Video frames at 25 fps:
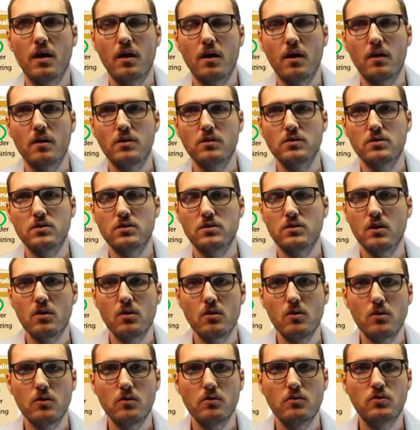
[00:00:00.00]

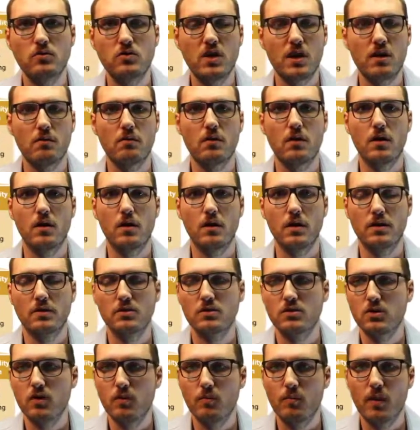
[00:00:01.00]
so general and
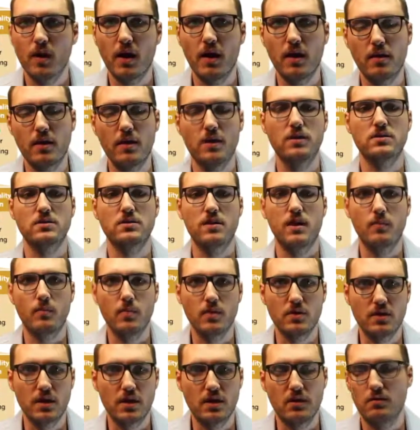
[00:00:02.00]
so broad that it's not
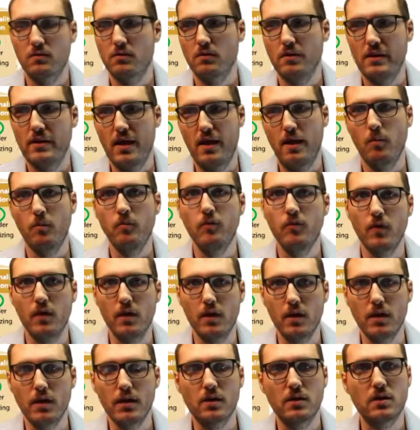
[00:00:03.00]
particularly
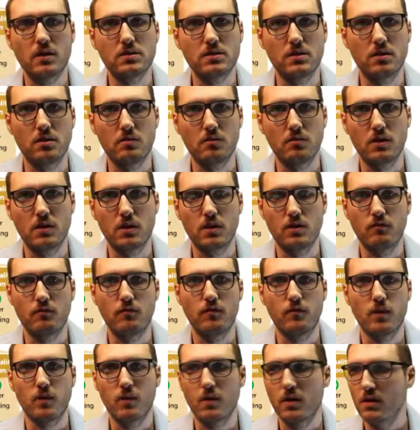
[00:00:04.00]
helpful. It doesn't really
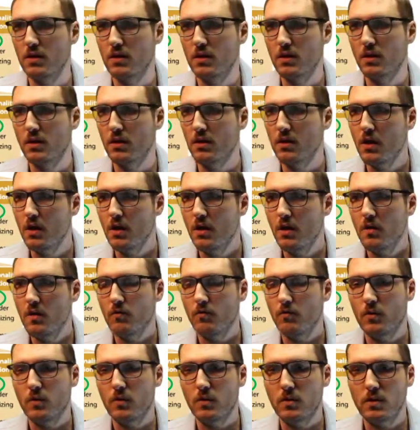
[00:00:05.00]
forward the
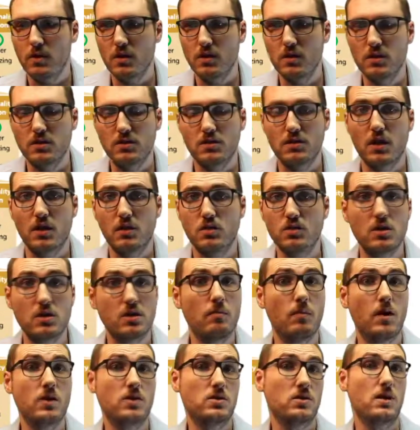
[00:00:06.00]
discussion
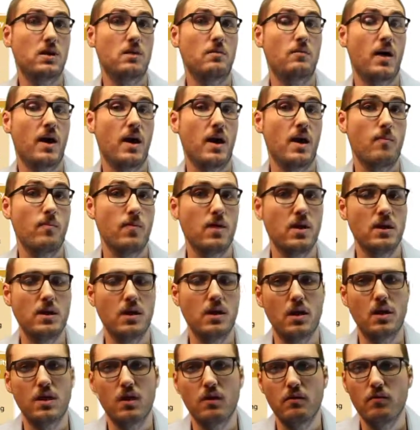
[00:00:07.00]
much, in my
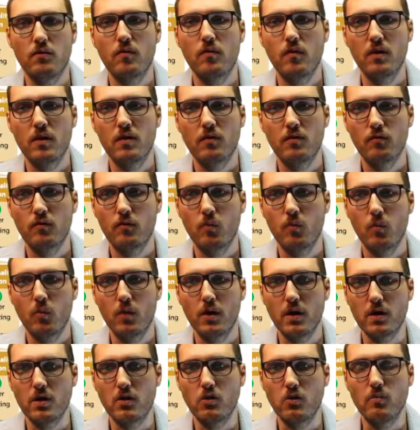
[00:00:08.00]
opinion. If
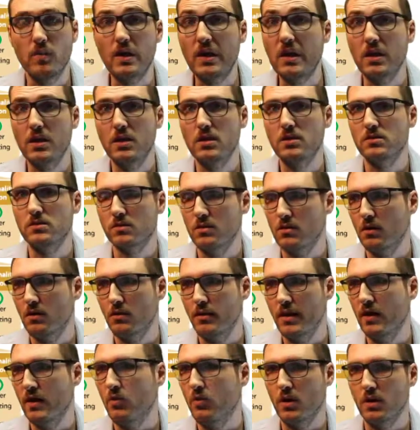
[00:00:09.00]
what you mean is neural
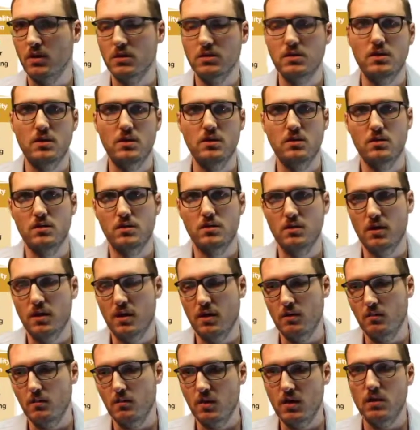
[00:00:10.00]
networks,
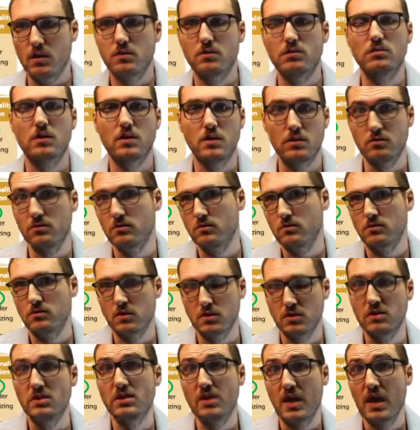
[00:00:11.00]
then we
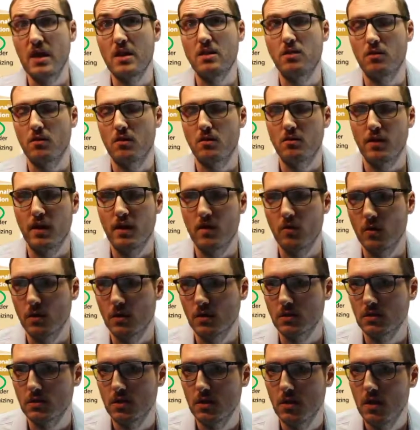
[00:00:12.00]
should say neural networks.